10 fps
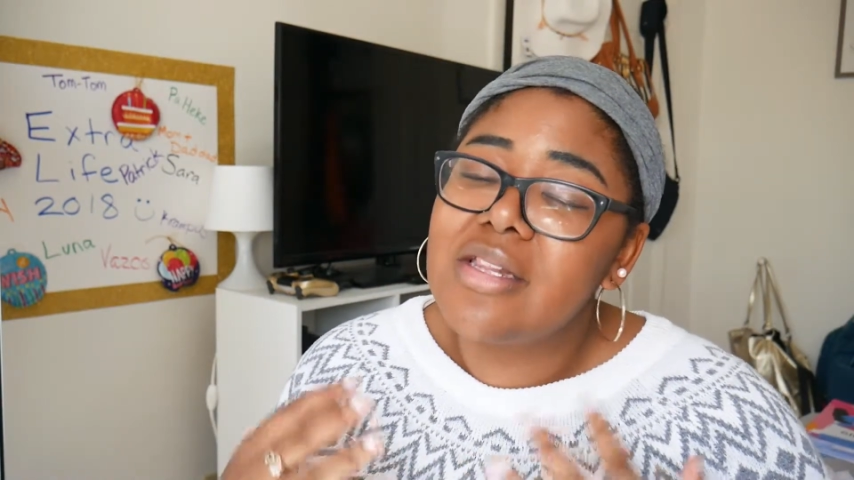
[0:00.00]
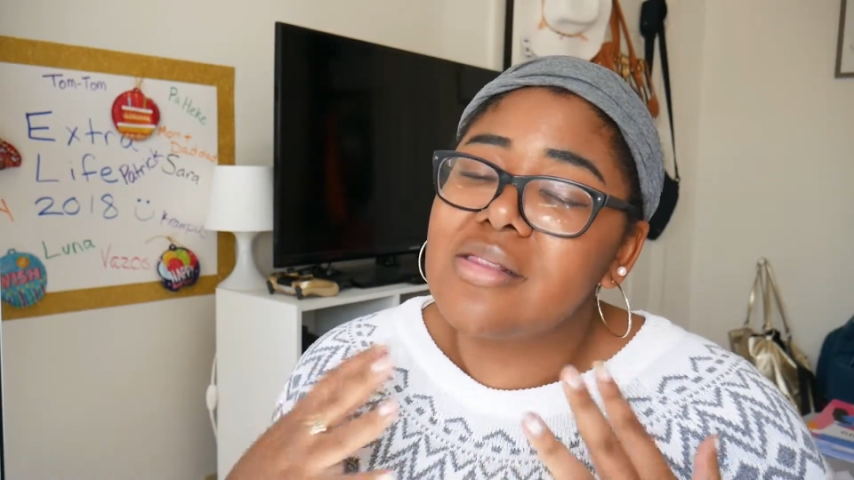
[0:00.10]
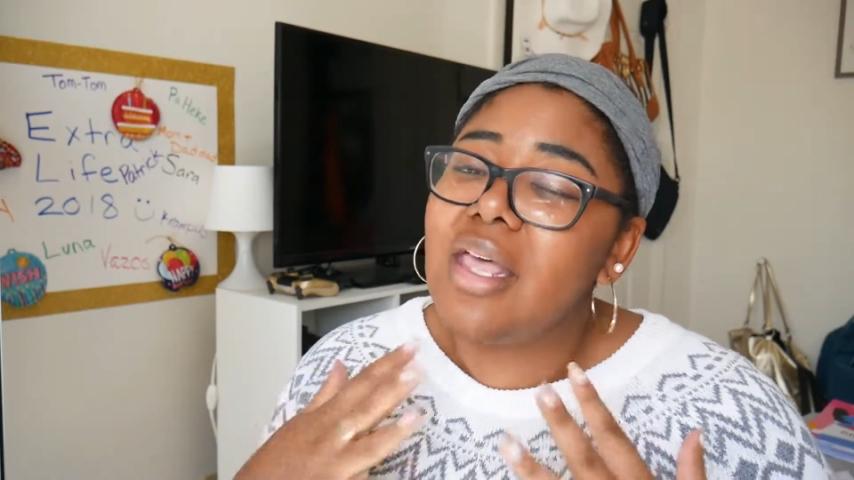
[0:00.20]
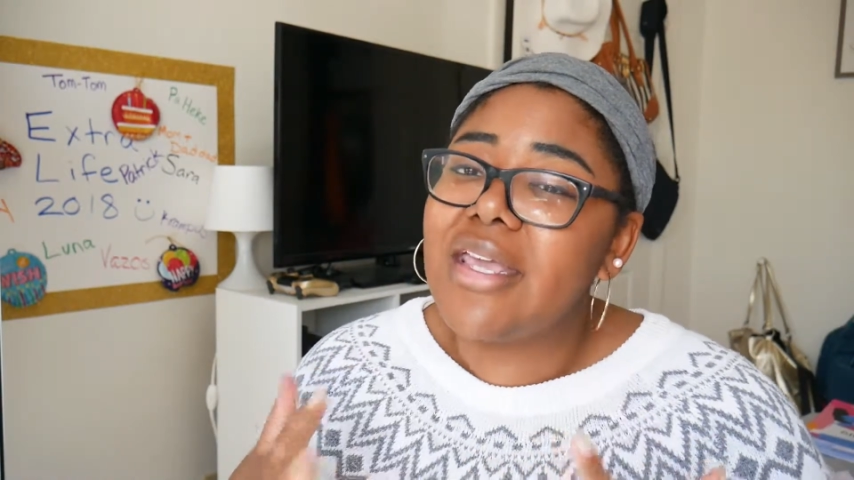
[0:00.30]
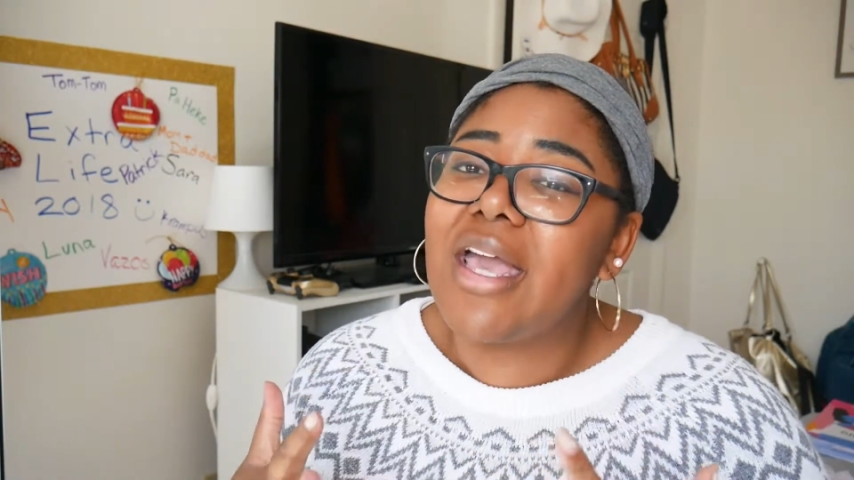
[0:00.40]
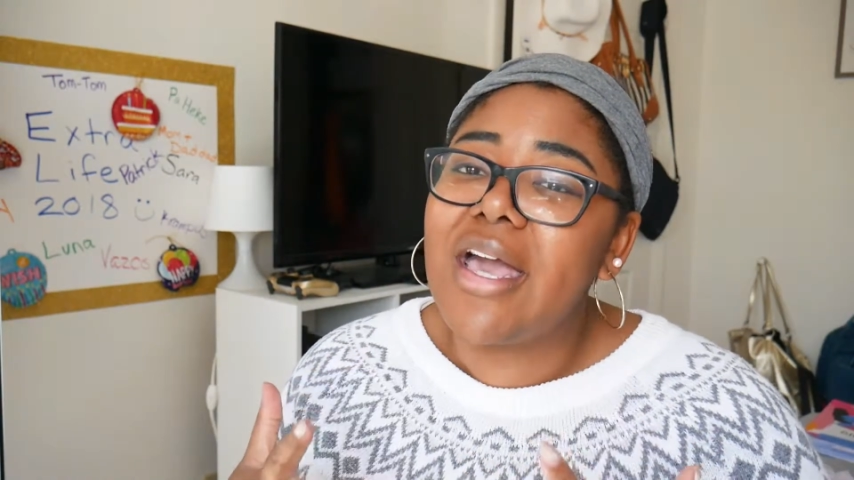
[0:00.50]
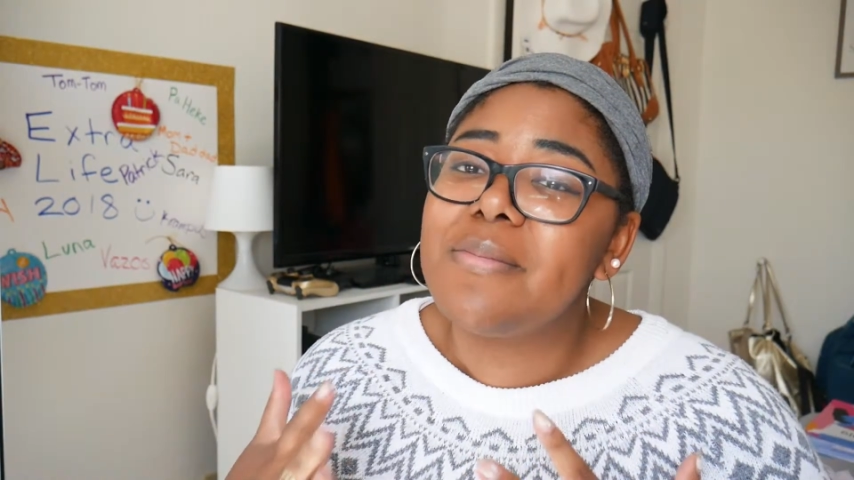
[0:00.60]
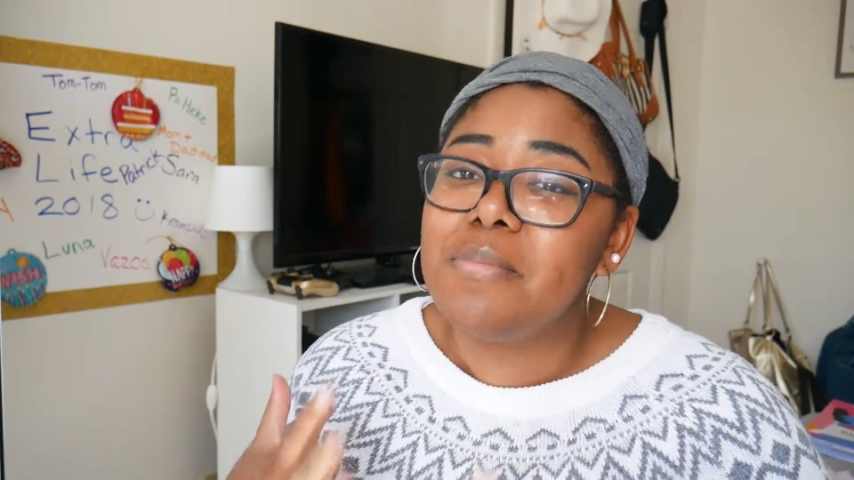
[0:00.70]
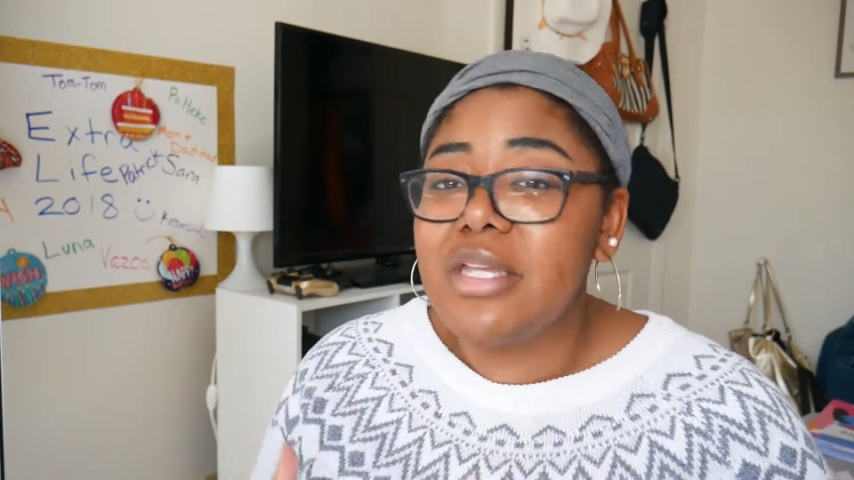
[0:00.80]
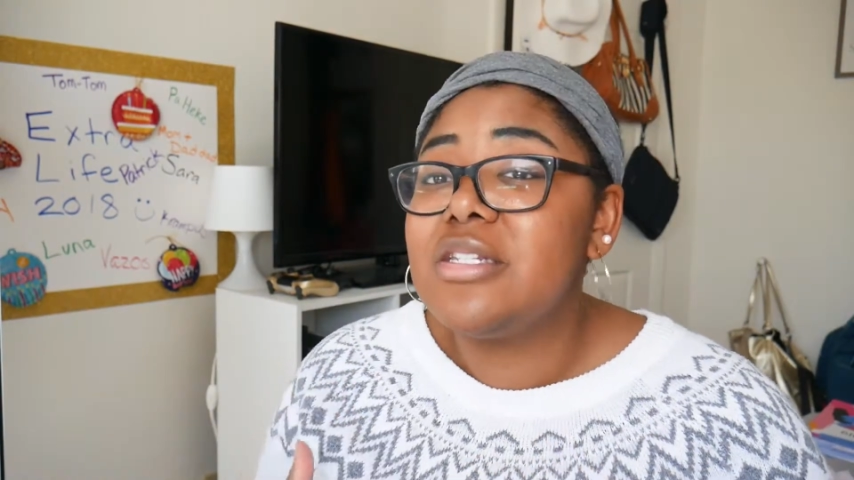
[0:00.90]
like I
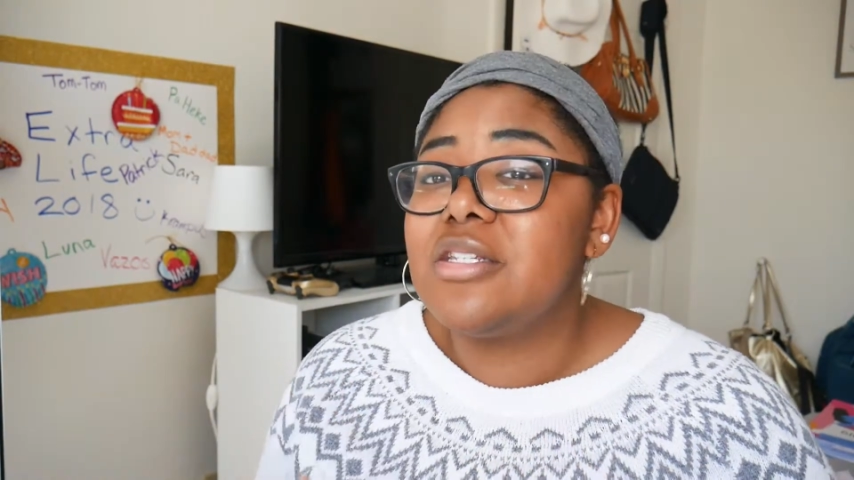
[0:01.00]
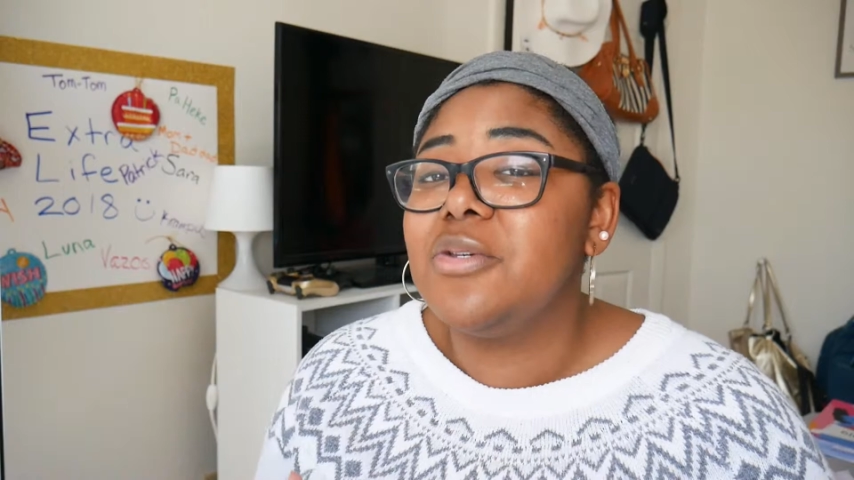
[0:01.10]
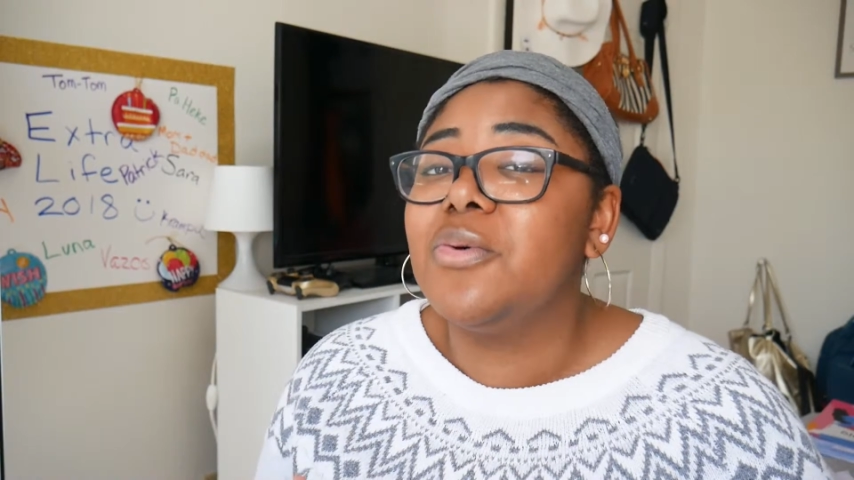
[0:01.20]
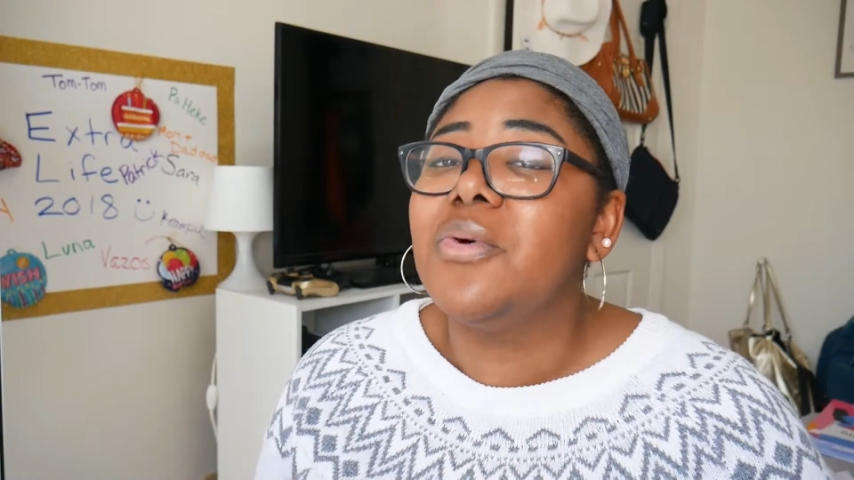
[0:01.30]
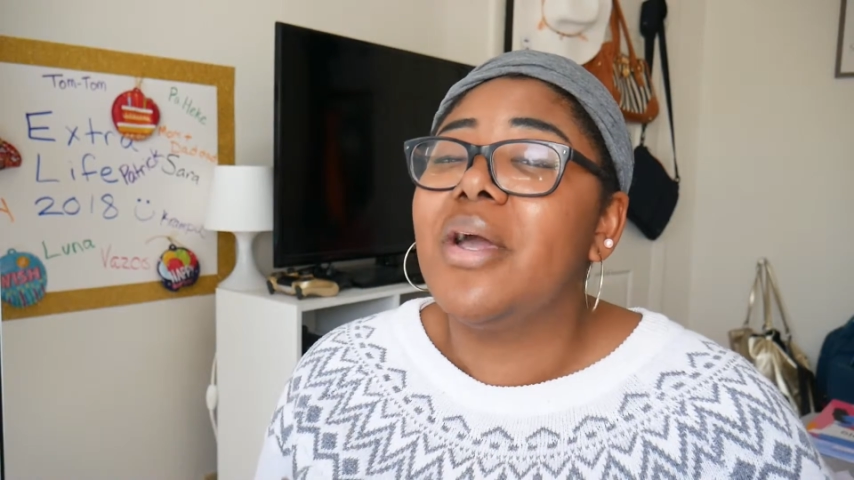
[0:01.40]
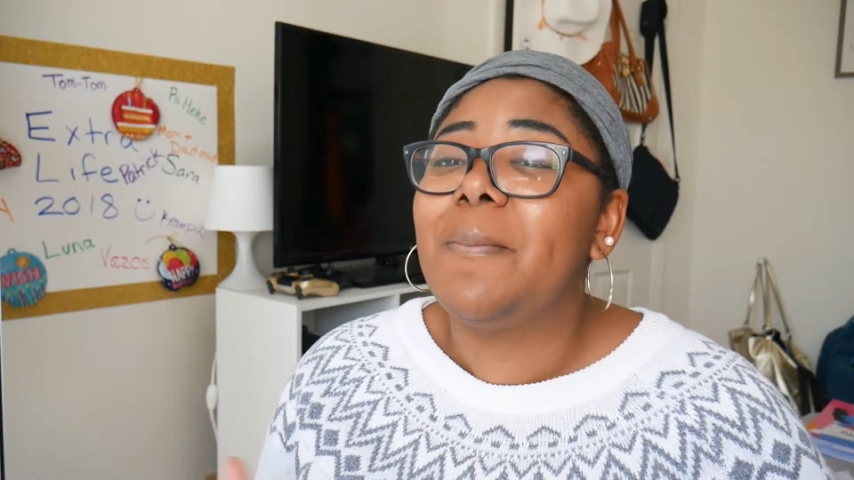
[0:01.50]
meant to